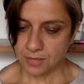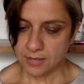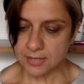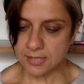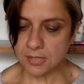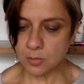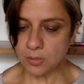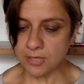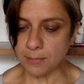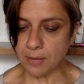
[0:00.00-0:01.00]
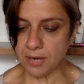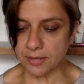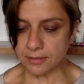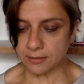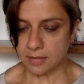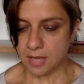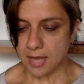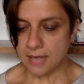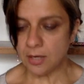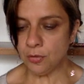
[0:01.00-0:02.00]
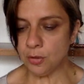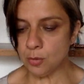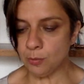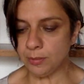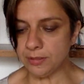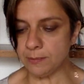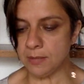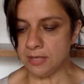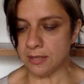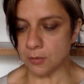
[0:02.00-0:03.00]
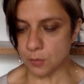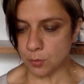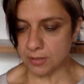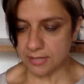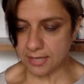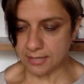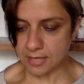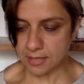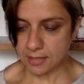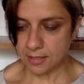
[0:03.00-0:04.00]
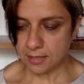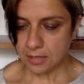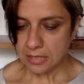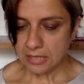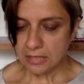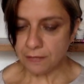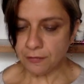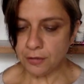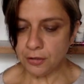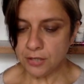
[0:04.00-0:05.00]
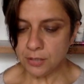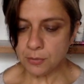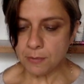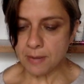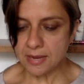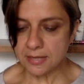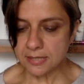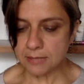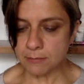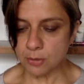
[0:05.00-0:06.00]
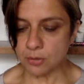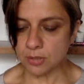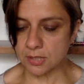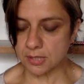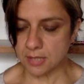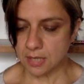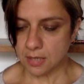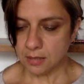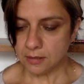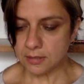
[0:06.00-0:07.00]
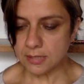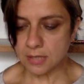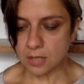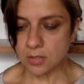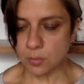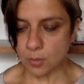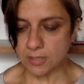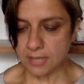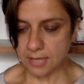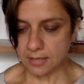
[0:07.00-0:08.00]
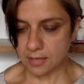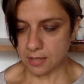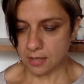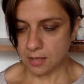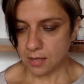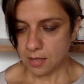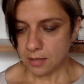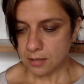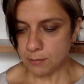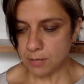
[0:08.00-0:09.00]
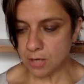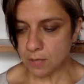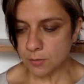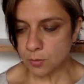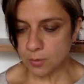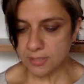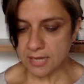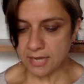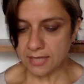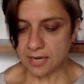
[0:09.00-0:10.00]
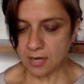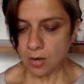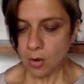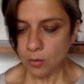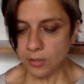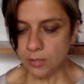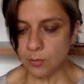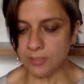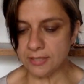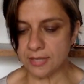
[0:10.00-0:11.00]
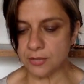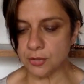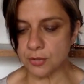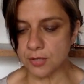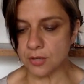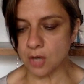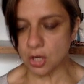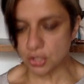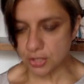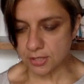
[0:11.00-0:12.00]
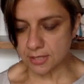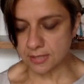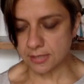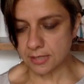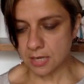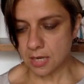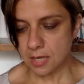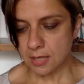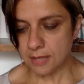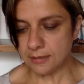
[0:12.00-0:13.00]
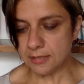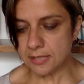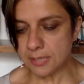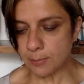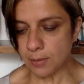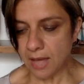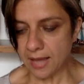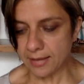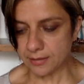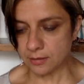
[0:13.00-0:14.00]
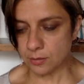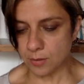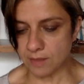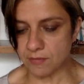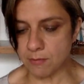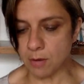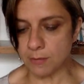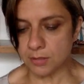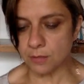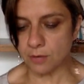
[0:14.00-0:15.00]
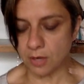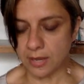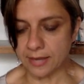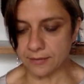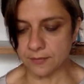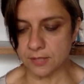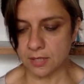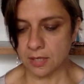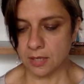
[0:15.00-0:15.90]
This is only a part and not the complete meaning of svādhyāya. If learning remains in books, it is not svādhyāya. It becomes svādhyāya only when it enters our consciousness and it is applied to every moment of our lives.